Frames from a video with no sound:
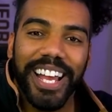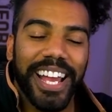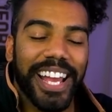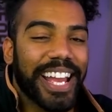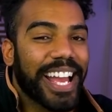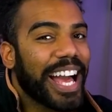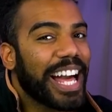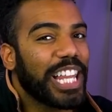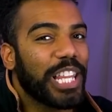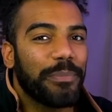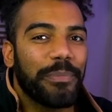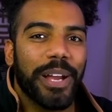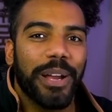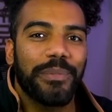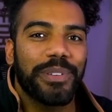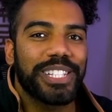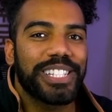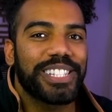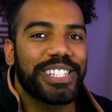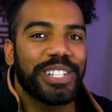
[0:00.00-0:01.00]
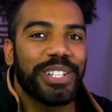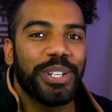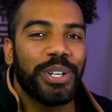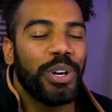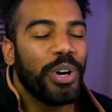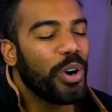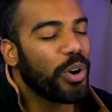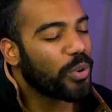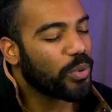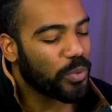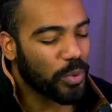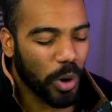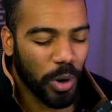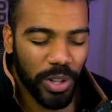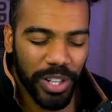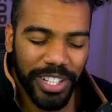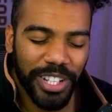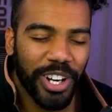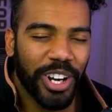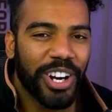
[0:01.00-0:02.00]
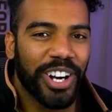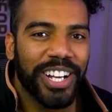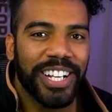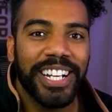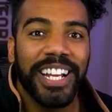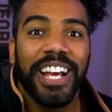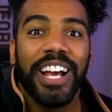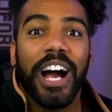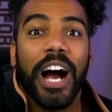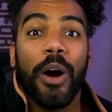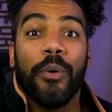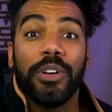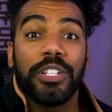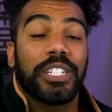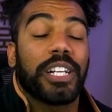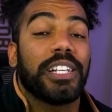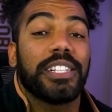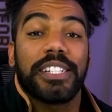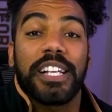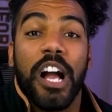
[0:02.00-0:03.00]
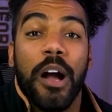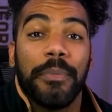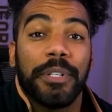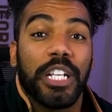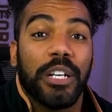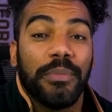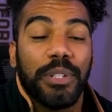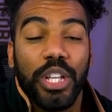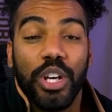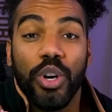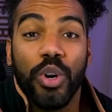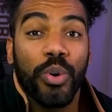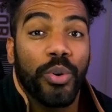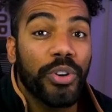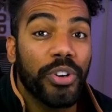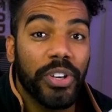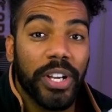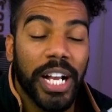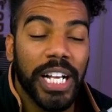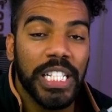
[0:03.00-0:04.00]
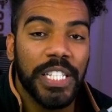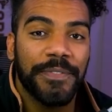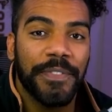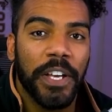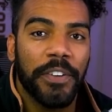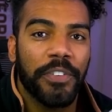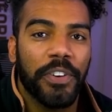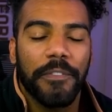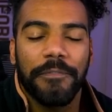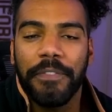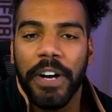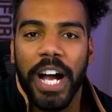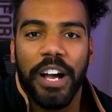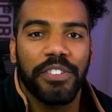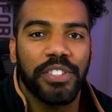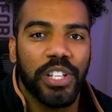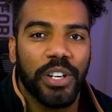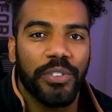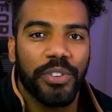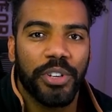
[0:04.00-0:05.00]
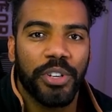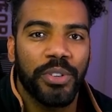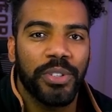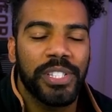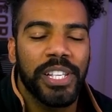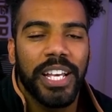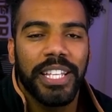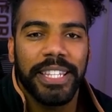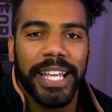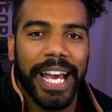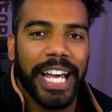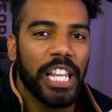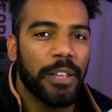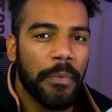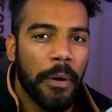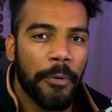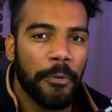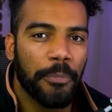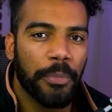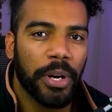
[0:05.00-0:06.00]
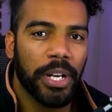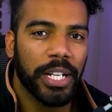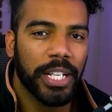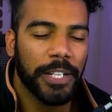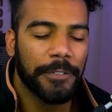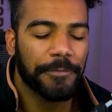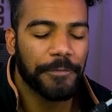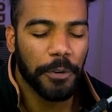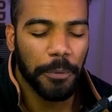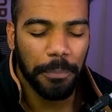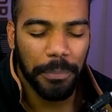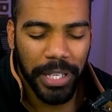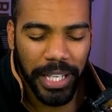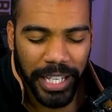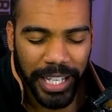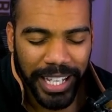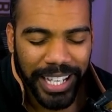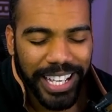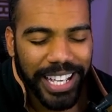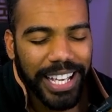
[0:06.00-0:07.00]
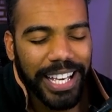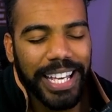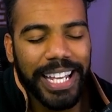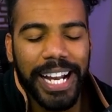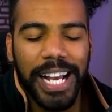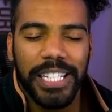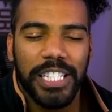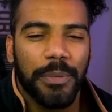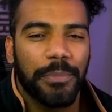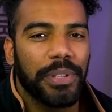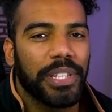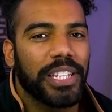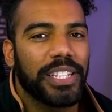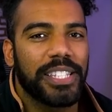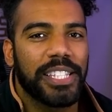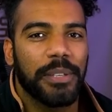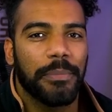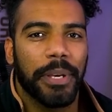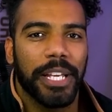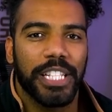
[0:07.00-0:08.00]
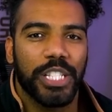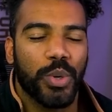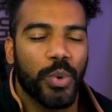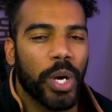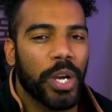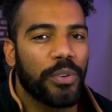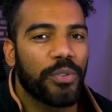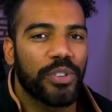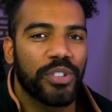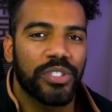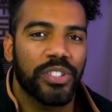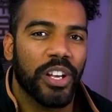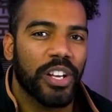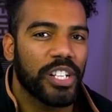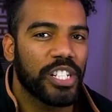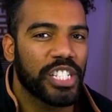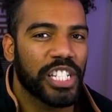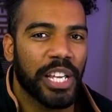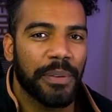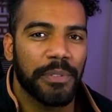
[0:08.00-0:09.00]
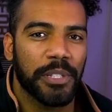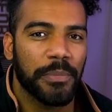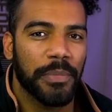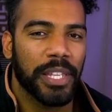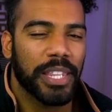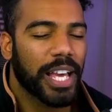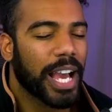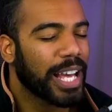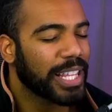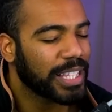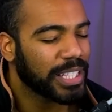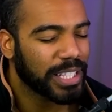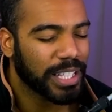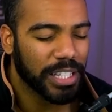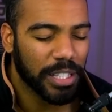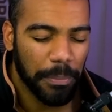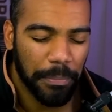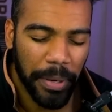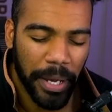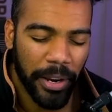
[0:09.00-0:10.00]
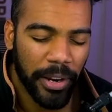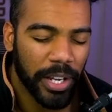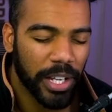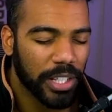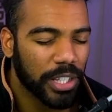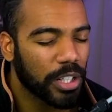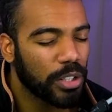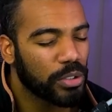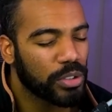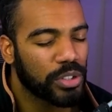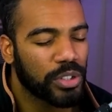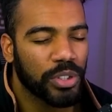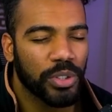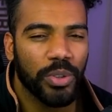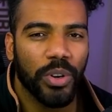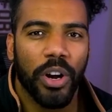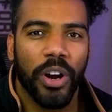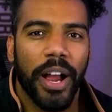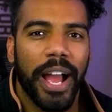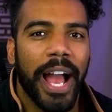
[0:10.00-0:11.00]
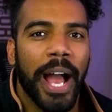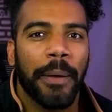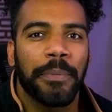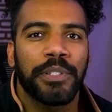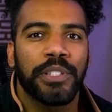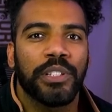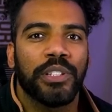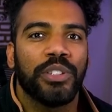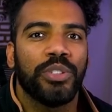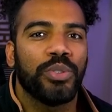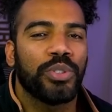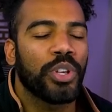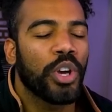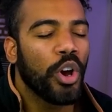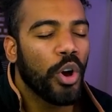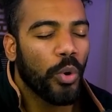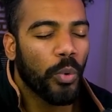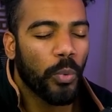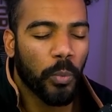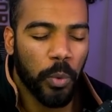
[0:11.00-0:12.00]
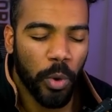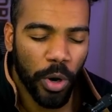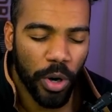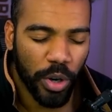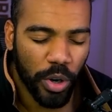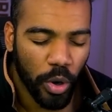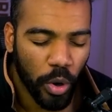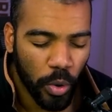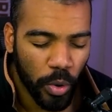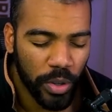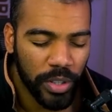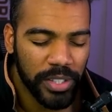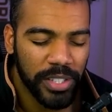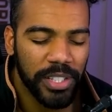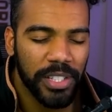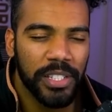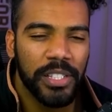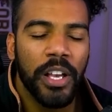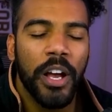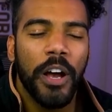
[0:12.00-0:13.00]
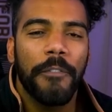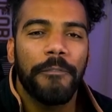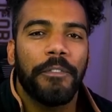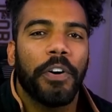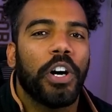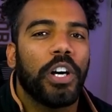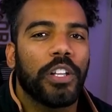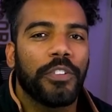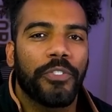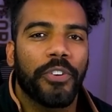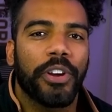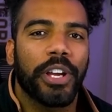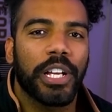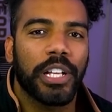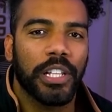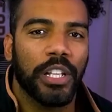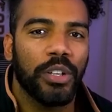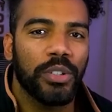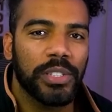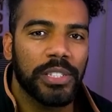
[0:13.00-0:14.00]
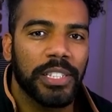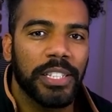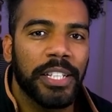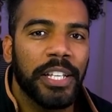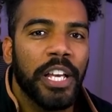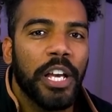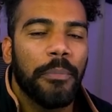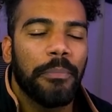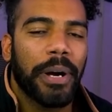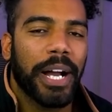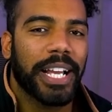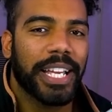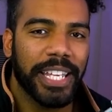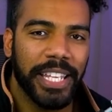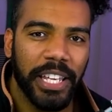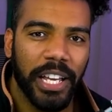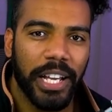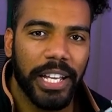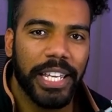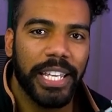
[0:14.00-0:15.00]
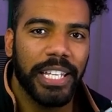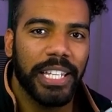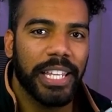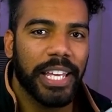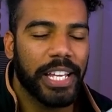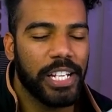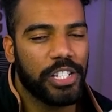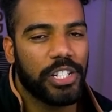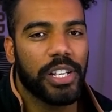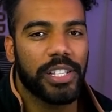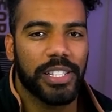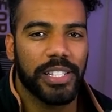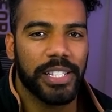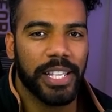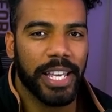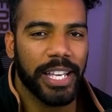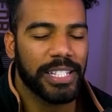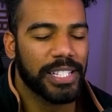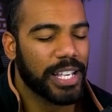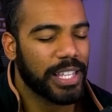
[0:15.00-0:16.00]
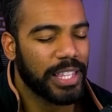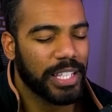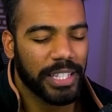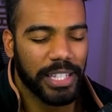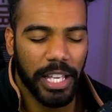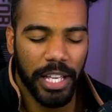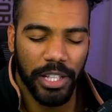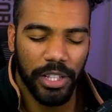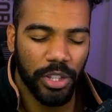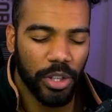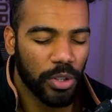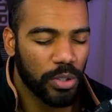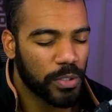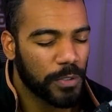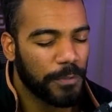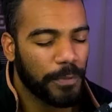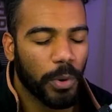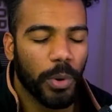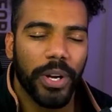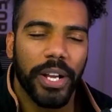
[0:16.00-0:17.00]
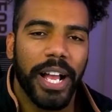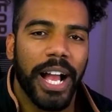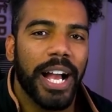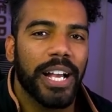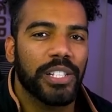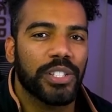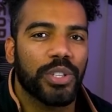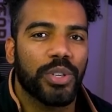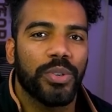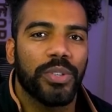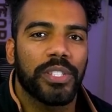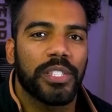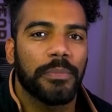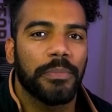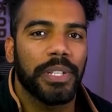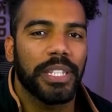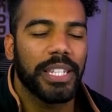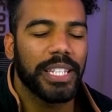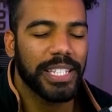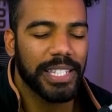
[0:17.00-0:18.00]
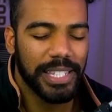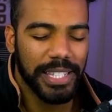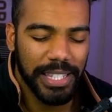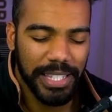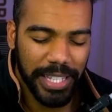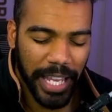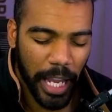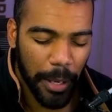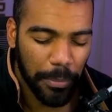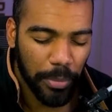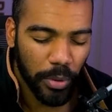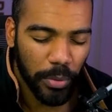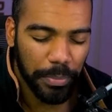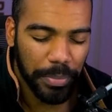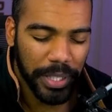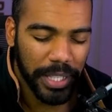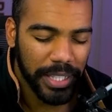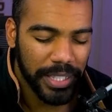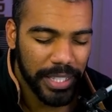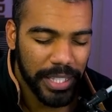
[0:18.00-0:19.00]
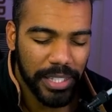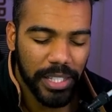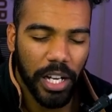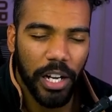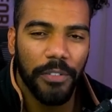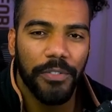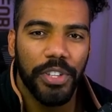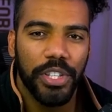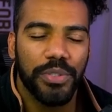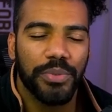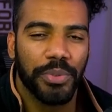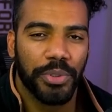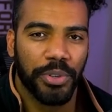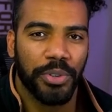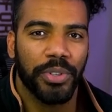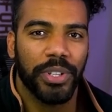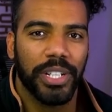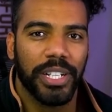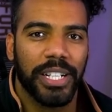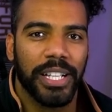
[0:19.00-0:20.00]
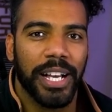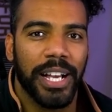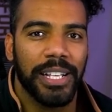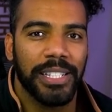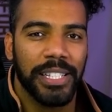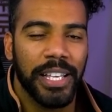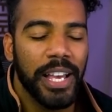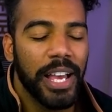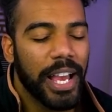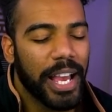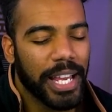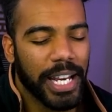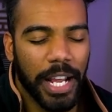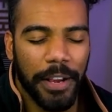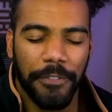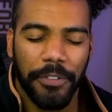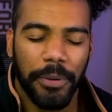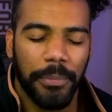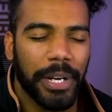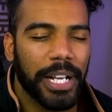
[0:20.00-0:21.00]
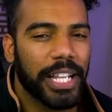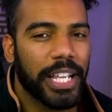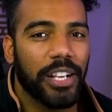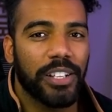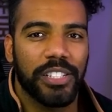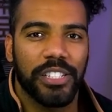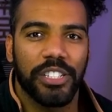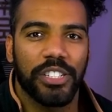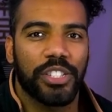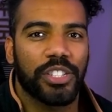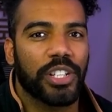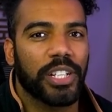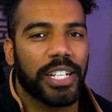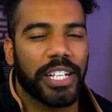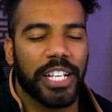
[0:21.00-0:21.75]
Hey, Alabama's still rolling on. I want you guys to comment down below who are you guys' favorite five star recruits that Alabama brought in. For me, it has to be the teammates Qua Russaw and James Smith. I think that the pairing of those two are absolute workhorses, followed very closely by Keon Keeley and Justice Haynes. I think that those four guys are going to be the staple pieces of this recruiting class, and everybody else is just